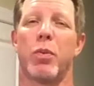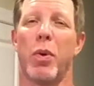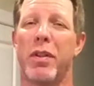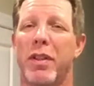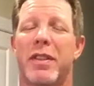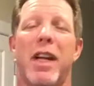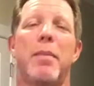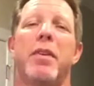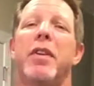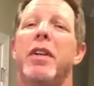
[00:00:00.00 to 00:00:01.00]
with the
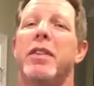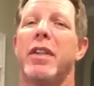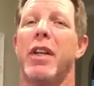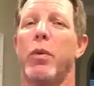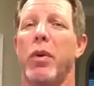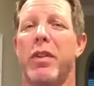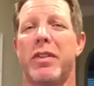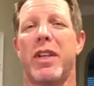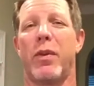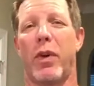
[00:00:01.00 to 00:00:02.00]
same intensity and with the
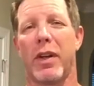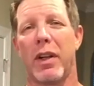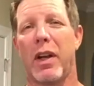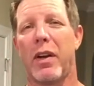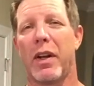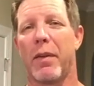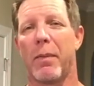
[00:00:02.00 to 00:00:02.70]
same regularity.